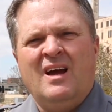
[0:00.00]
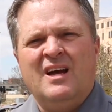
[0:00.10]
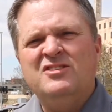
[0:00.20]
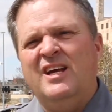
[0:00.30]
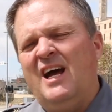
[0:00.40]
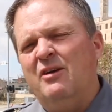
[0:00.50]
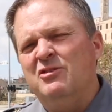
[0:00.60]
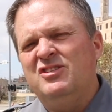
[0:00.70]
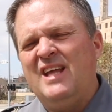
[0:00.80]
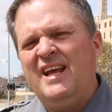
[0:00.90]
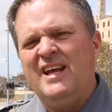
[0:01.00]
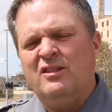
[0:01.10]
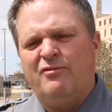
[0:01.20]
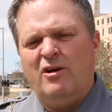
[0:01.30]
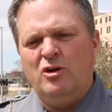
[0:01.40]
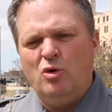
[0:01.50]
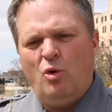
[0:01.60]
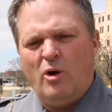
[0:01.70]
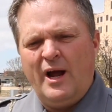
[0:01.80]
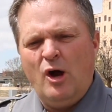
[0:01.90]
Like I said, I was standing at the front
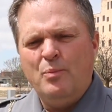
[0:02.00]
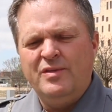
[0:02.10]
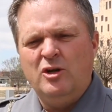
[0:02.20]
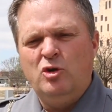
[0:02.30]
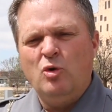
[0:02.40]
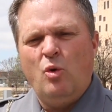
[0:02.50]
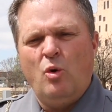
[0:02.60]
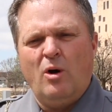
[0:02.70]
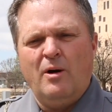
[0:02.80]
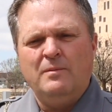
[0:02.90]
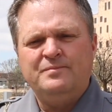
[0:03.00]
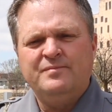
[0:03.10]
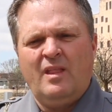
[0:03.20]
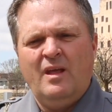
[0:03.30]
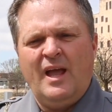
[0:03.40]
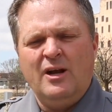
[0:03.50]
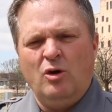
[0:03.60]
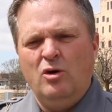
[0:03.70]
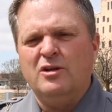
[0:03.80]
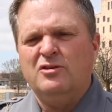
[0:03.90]
door. I opened the door
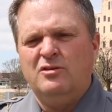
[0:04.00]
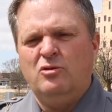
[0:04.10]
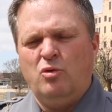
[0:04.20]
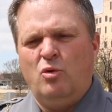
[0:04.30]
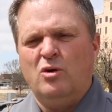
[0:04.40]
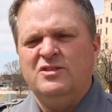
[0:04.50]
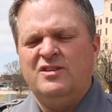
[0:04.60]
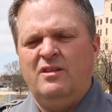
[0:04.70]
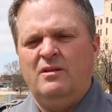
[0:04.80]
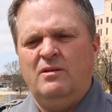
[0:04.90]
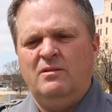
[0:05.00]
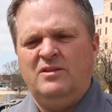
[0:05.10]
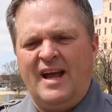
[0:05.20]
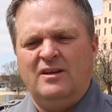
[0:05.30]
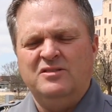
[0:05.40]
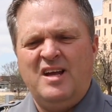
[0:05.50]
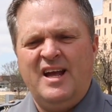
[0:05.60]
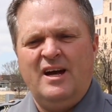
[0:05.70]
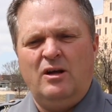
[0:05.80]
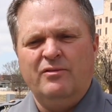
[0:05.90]
and looked towards
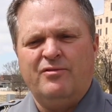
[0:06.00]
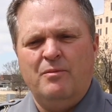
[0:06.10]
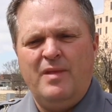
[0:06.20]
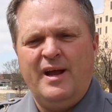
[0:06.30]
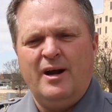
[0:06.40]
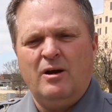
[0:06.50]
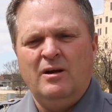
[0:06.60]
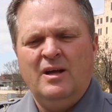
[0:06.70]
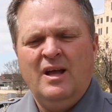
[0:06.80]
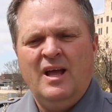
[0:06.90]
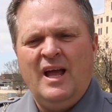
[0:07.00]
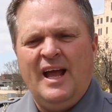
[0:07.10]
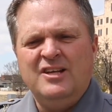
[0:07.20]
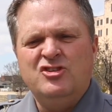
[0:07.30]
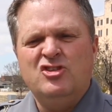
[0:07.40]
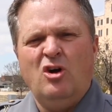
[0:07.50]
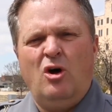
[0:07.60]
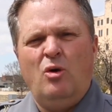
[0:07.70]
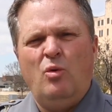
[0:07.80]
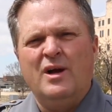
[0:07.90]
downtown from there and
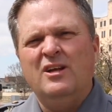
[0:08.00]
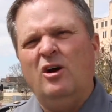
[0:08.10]
saw what can